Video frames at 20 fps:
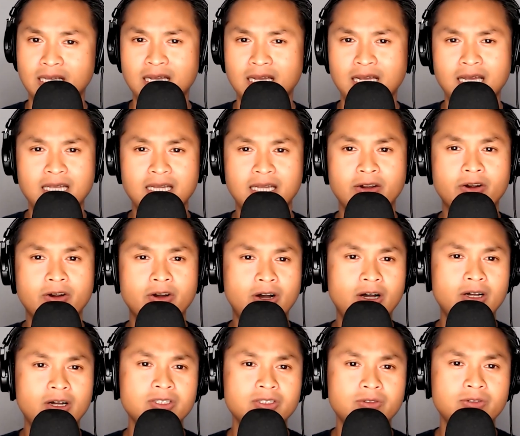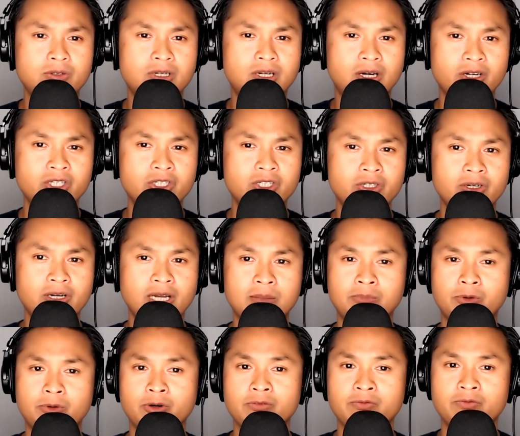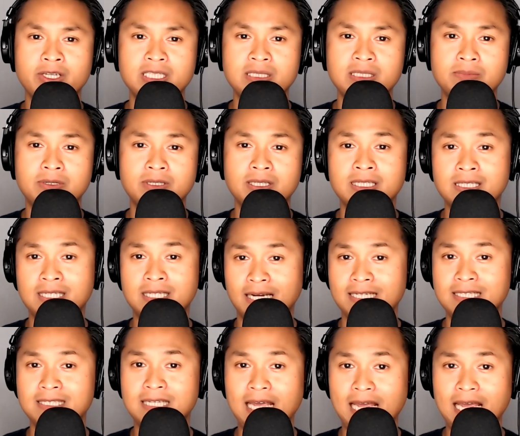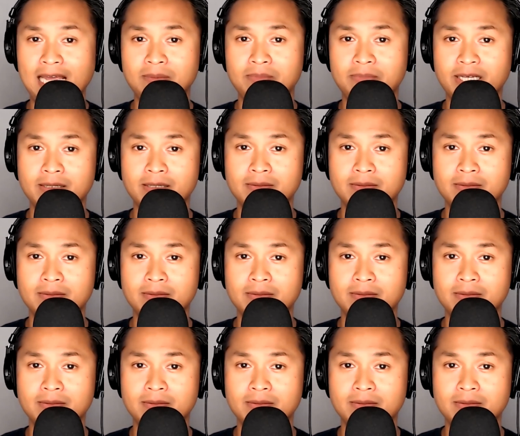They are also larger and more visible than dice can be.